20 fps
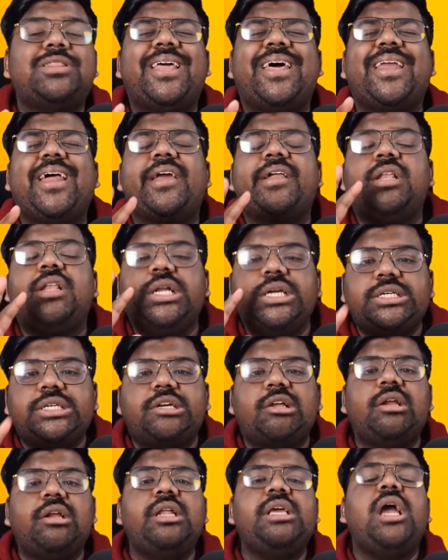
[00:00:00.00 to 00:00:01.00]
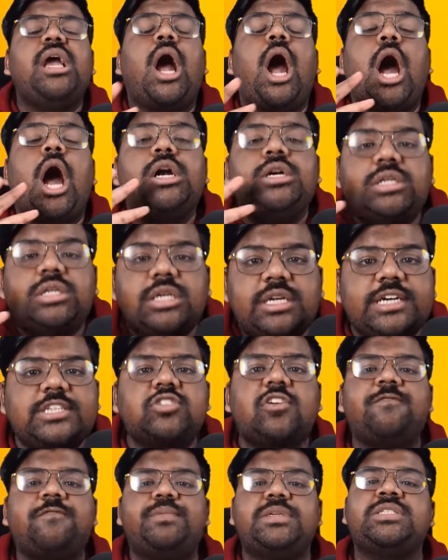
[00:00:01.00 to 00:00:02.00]
there are literally hundreds
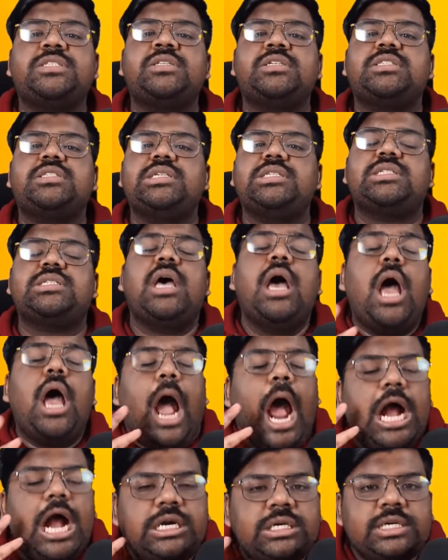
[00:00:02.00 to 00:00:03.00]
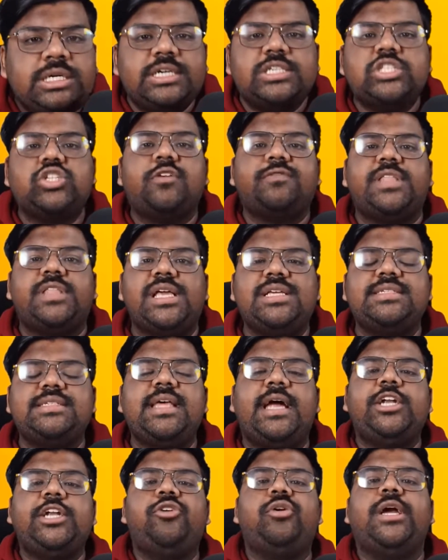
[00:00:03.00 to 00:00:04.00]
of businesses, hundreds of things
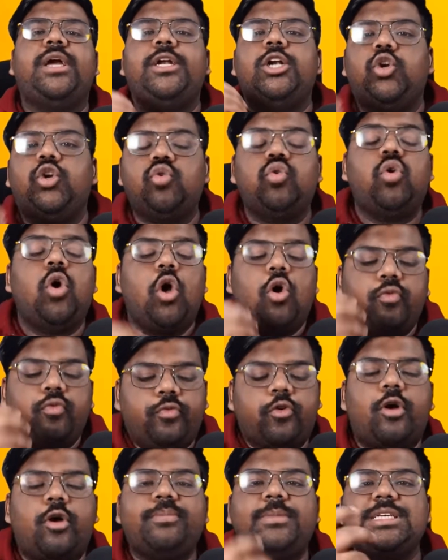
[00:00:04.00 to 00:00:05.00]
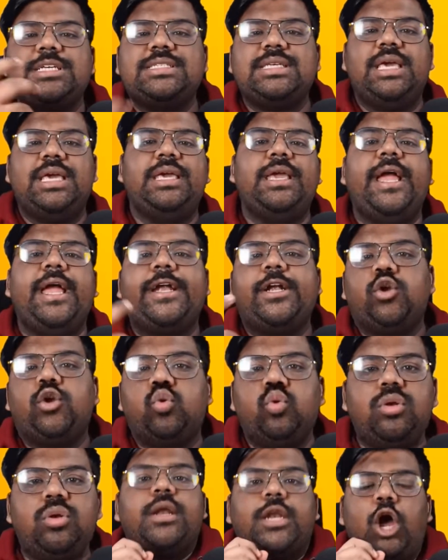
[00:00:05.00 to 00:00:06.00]
that you can do from this AI
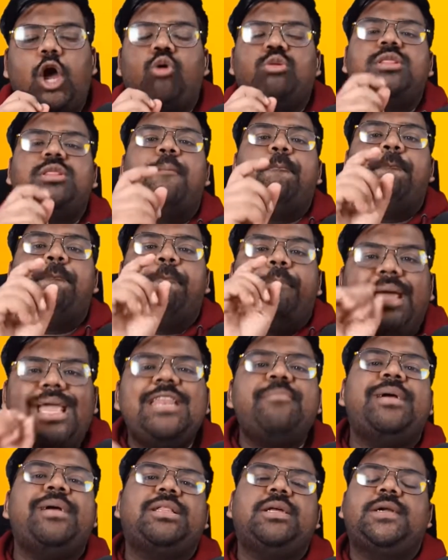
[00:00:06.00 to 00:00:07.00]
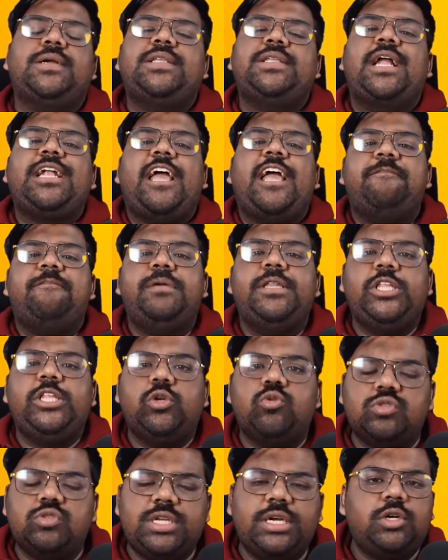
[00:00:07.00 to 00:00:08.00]
tool. Now, the main method that I have been
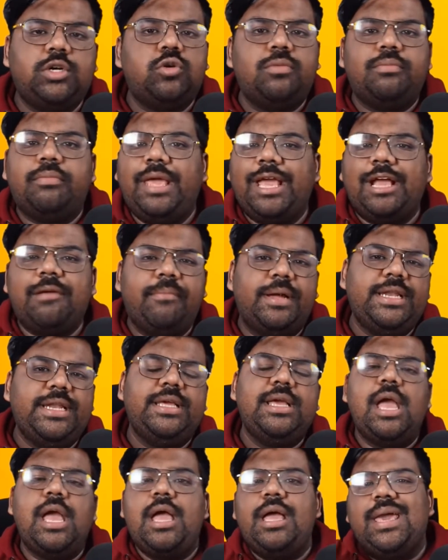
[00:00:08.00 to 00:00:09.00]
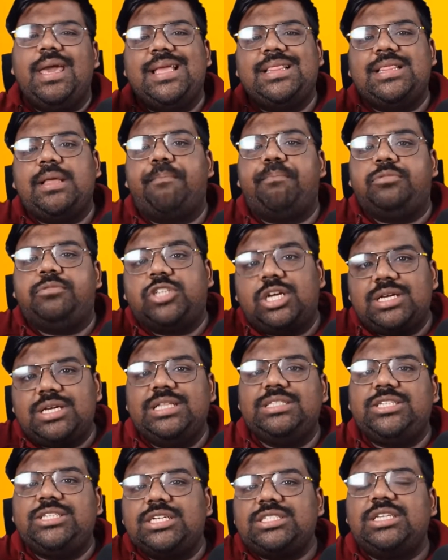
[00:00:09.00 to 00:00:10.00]
using to make money in the
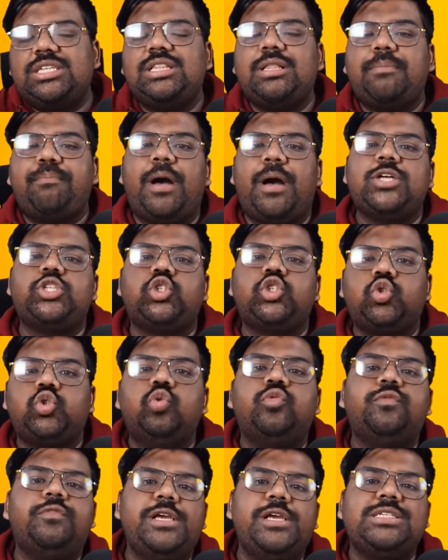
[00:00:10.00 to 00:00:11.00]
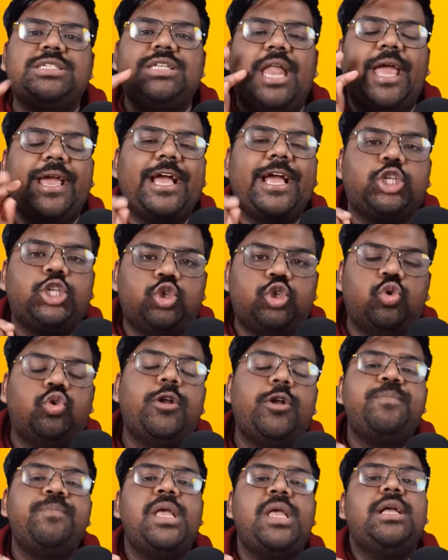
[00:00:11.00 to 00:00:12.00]
past 2 weeks, like I
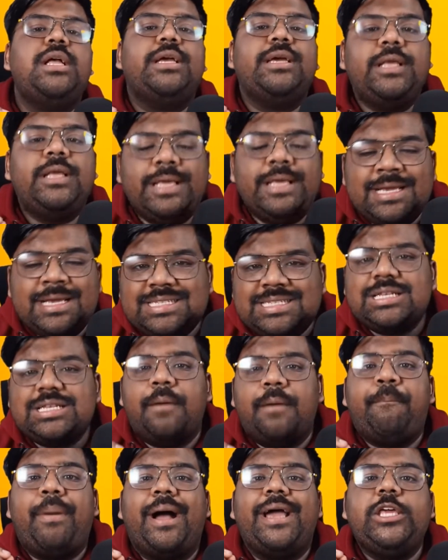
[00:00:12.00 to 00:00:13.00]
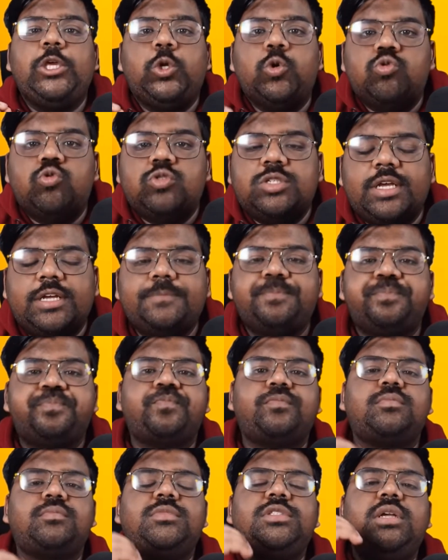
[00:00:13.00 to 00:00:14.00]
showed, is by using
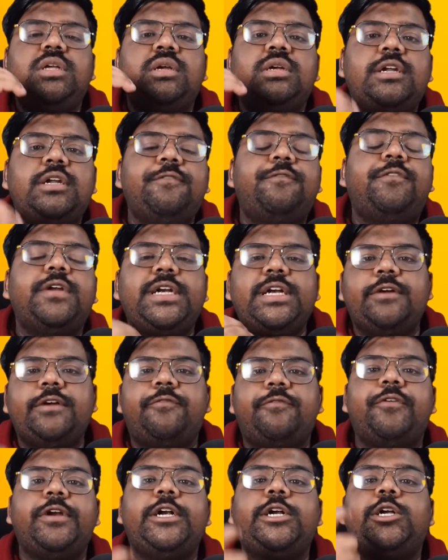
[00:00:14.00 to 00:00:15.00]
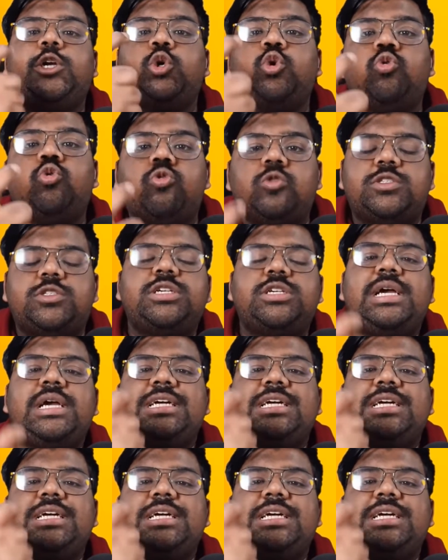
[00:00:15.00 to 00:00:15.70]
different tools,